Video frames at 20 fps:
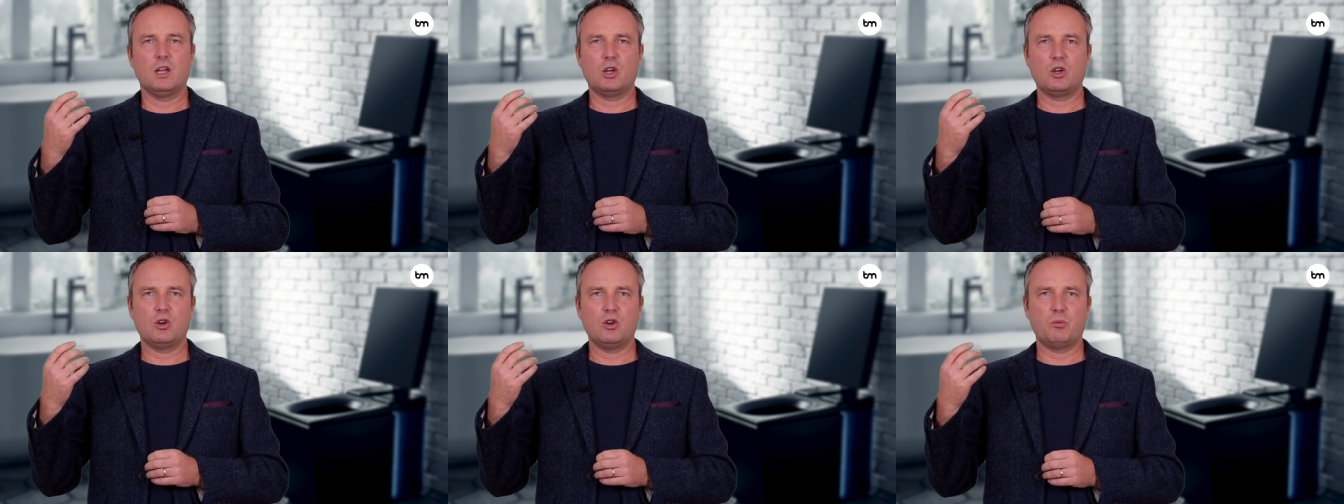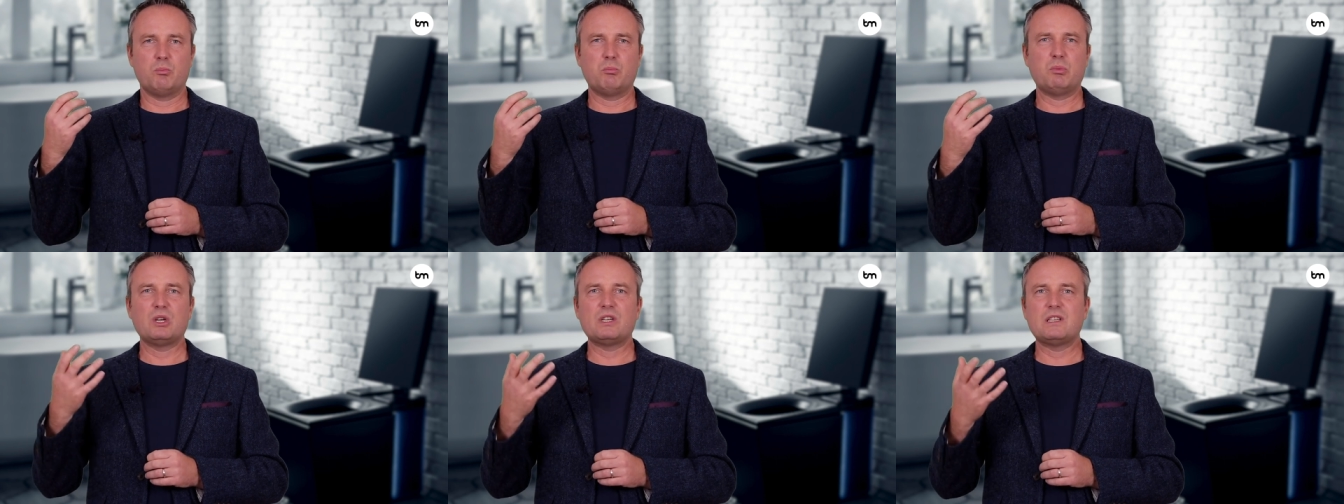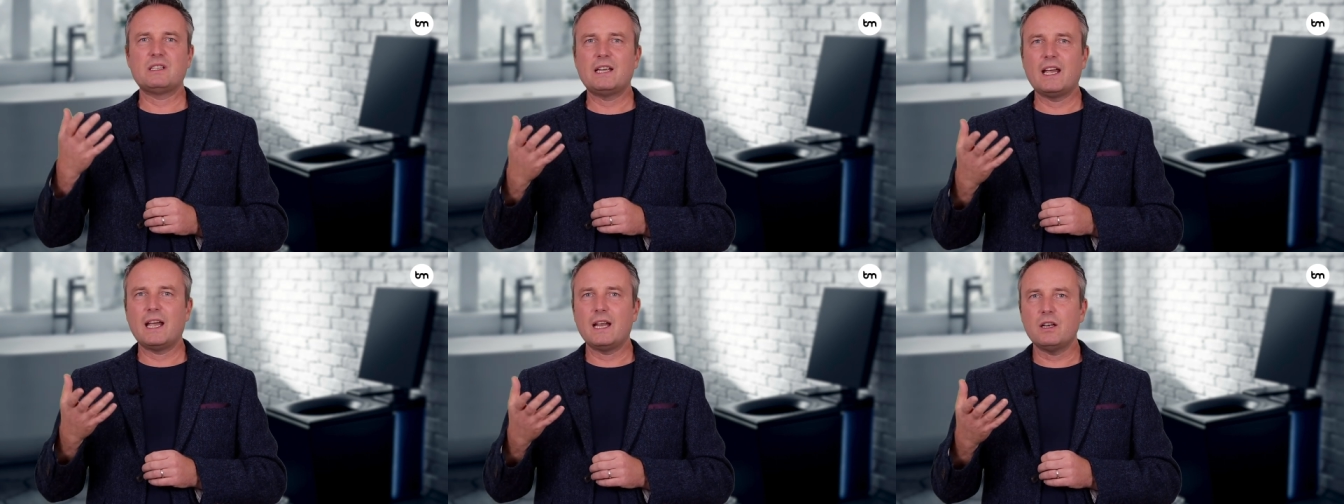could
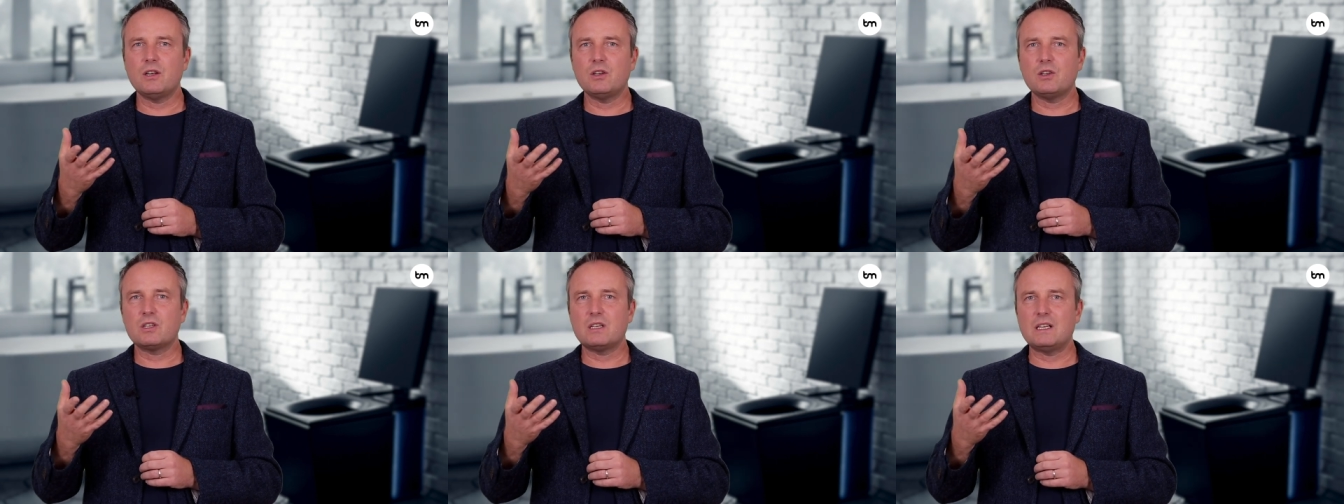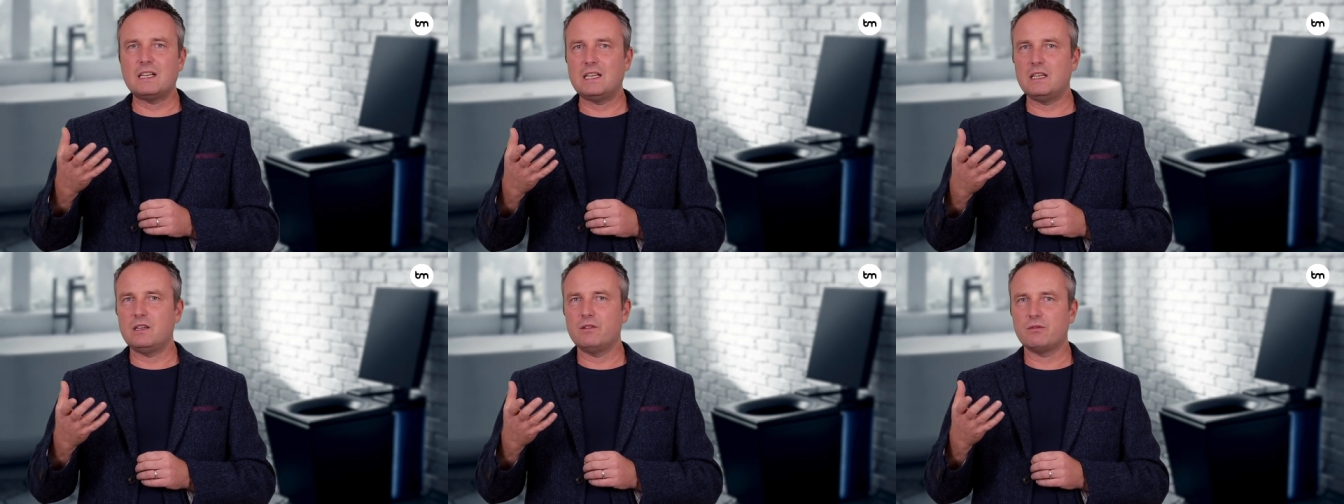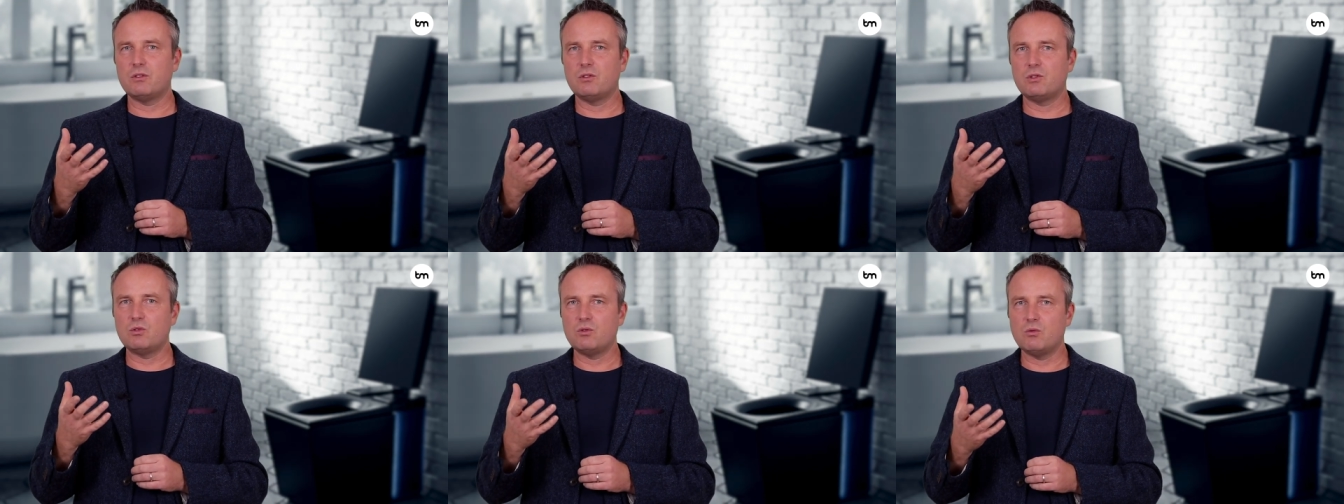potentially
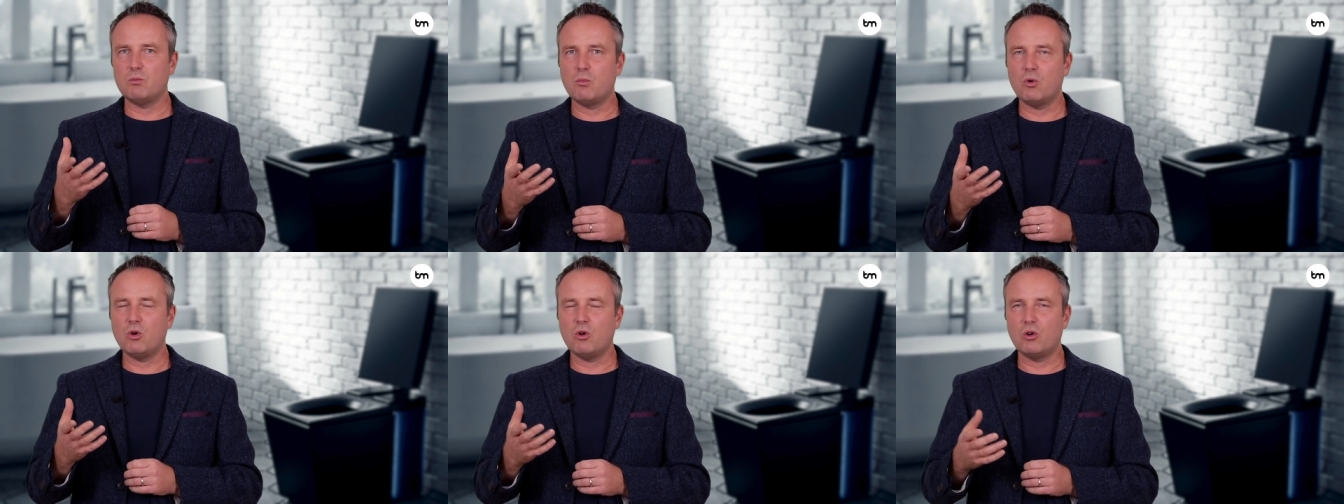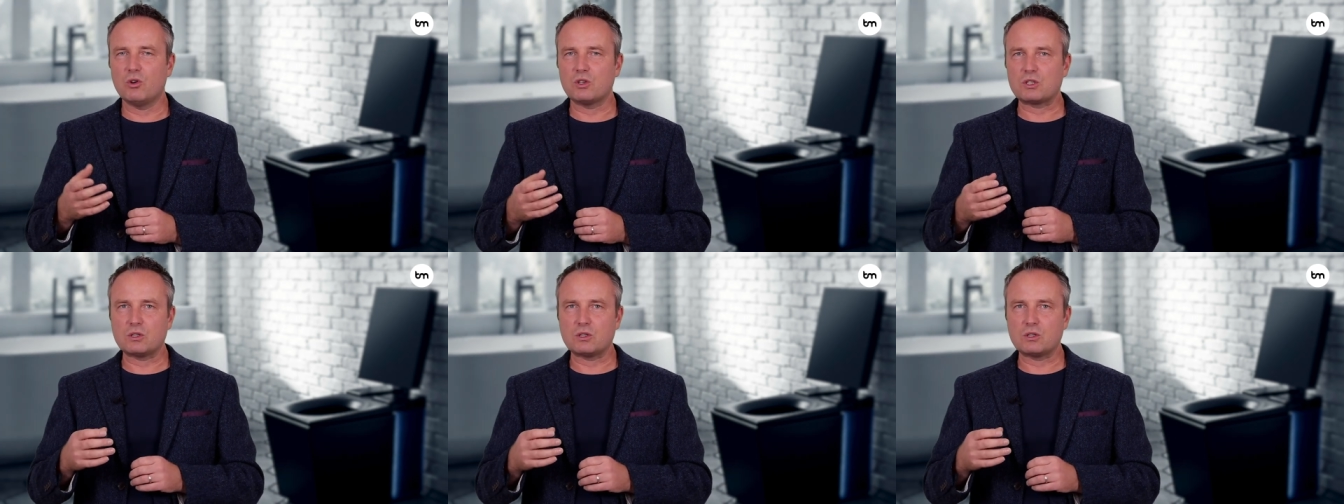even do more.